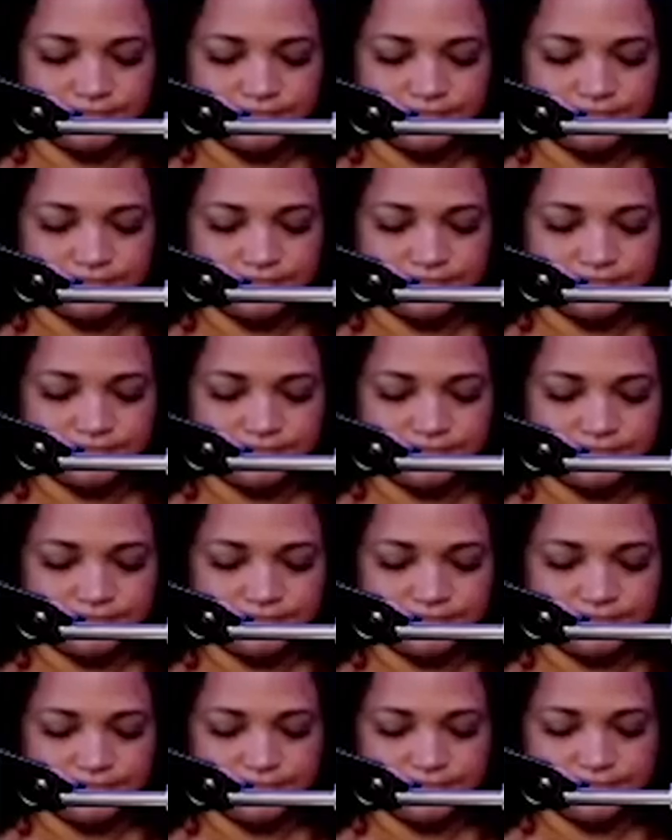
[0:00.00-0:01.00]

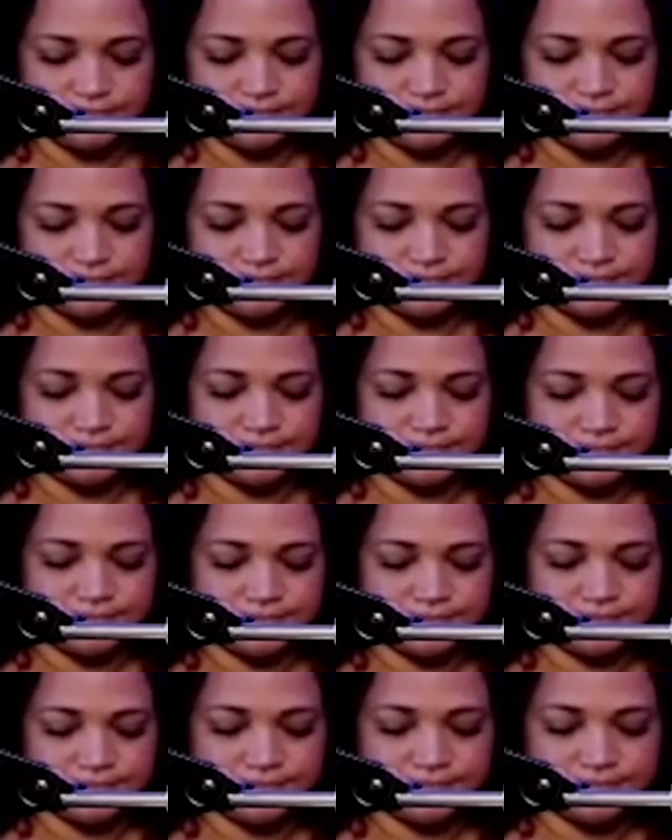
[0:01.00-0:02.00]

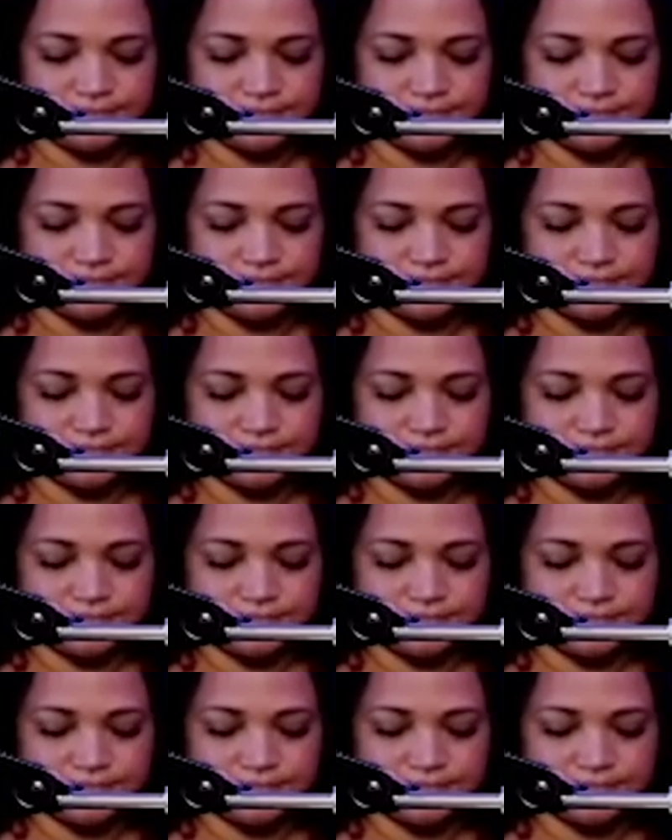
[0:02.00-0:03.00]

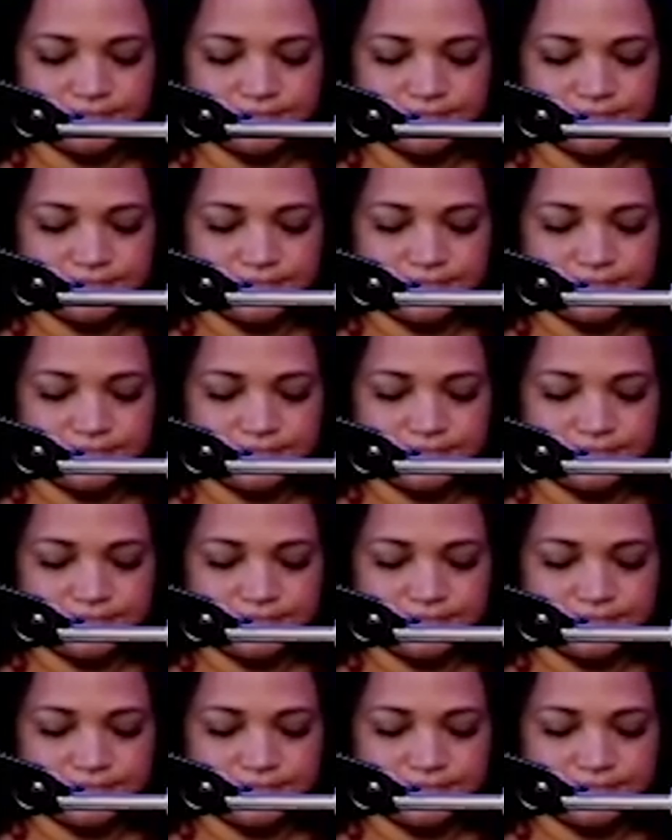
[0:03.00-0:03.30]
This person isn't speaking.